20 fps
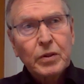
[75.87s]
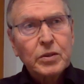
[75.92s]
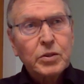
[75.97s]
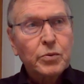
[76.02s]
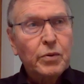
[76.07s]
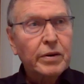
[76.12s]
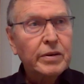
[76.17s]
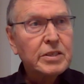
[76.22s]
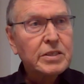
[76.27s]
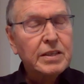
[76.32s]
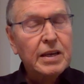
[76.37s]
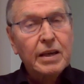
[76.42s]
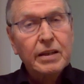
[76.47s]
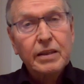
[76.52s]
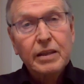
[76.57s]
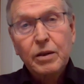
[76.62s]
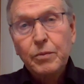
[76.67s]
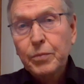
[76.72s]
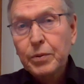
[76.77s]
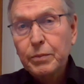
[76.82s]
to
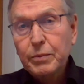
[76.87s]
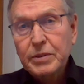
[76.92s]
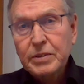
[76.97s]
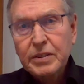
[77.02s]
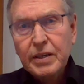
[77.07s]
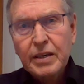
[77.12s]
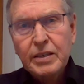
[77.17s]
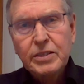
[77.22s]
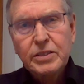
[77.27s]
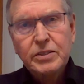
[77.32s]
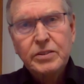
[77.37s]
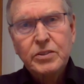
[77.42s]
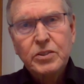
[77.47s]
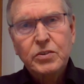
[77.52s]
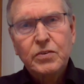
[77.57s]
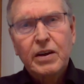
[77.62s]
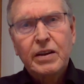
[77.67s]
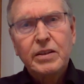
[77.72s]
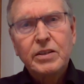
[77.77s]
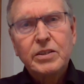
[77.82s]
understand the implementation
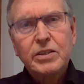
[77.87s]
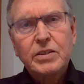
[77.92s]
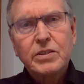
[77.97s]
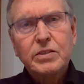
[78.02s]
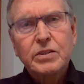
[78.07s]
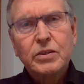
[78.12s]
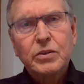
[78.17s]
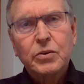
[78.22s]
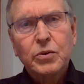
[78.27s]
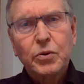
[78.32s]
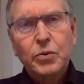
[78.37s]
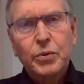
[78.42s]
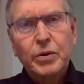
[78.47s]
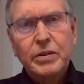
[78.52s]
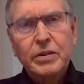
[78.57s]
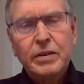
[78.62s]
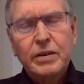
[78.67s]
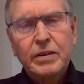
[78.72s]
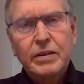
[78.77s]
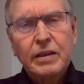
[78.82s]
strategies that go
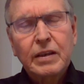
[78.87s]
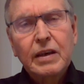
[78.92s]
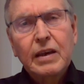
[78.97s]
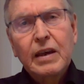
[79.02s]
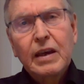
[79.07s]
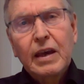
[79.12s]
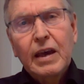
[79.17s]
with it,